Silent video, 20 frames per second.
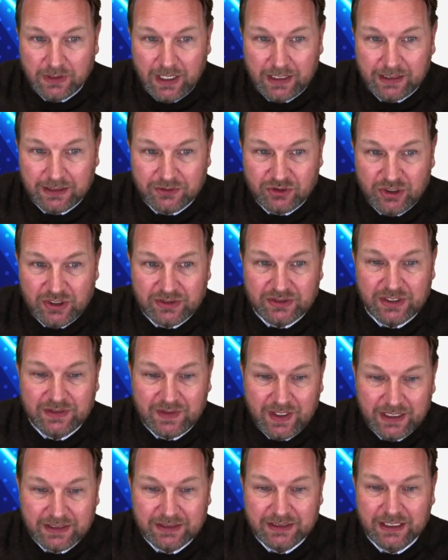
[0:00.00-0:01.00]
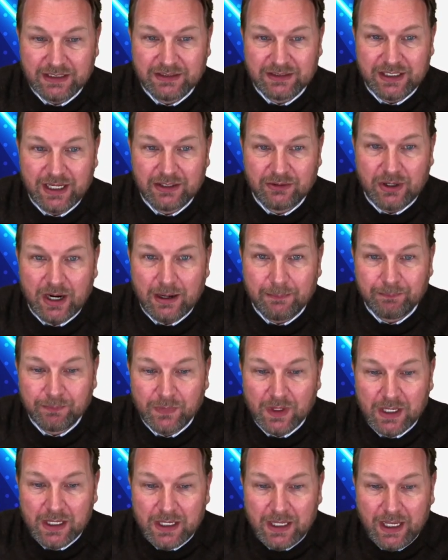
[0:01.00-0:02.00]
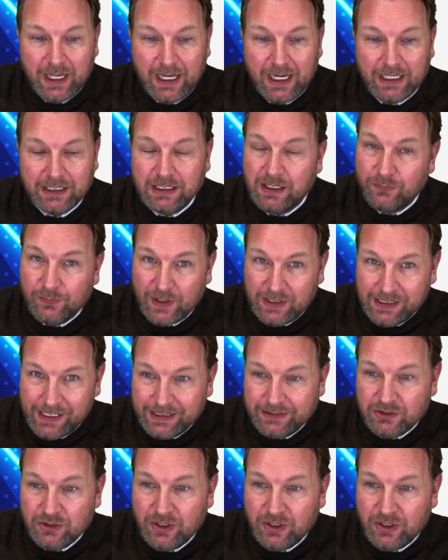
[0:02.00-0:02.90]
I can change the text, etc. And if I like